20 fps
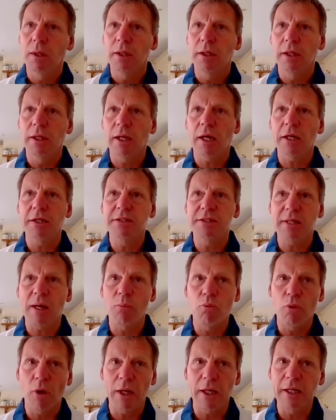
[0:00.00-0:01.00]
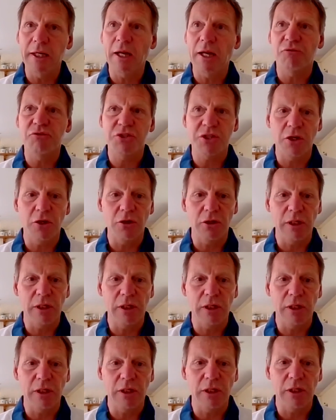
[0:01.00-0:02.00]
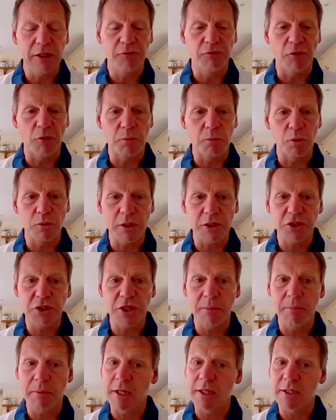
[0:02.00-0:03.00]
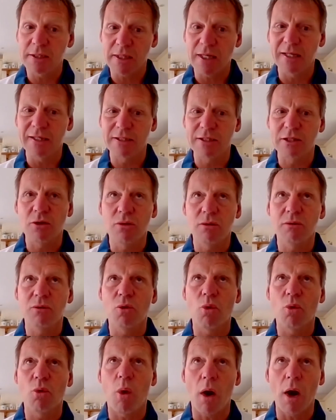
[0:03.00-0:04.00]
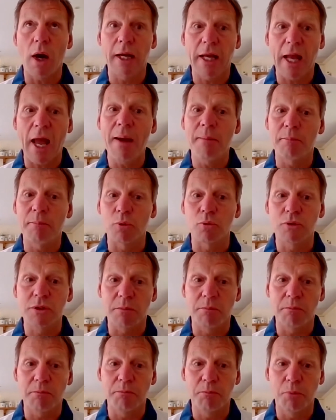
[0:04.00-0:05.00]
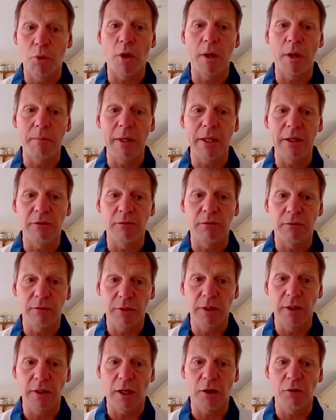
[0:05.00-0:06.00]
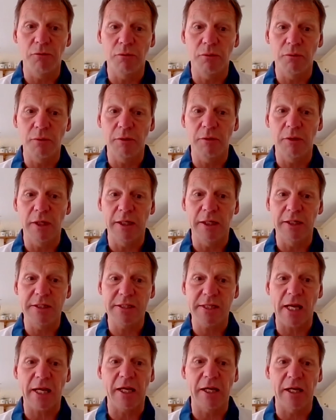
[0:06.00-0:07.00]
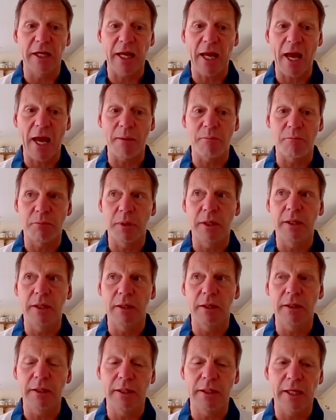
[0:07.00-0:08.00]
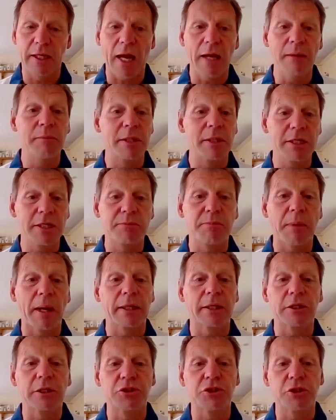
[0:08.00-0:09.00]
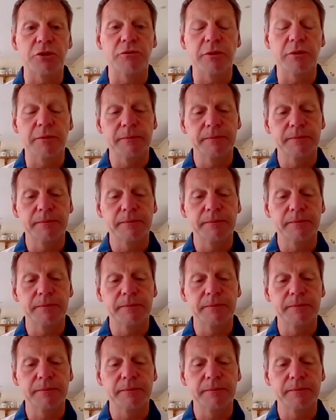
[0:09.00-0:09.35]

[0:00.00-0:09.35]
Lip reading: he's done well enough certainly in league football this year, but it's quite a gamble to put him in his second cap in a game of this magnitude.